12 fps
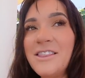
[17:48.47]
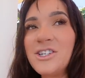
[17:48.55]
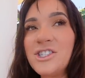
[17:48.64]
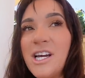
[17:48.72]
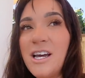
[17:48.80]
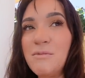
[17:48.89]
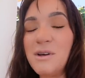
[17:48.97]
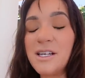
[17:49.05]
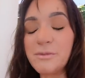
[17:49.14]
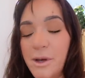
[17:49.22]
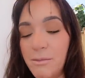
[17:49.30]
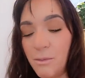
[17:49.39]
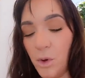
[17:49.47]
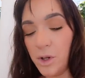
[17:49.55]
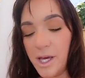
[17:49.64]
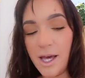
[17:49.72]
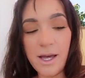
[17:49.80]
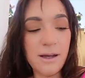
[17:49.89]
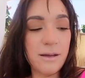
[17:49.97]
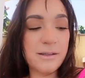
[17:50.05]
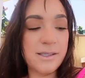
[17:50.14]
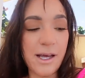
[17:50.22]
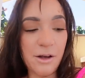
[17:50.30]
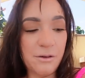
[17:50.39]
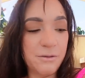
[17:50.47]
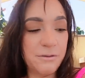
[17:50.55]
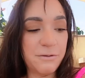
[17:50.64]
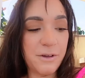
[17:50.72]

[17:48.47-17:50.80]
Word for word: the shade because my molly self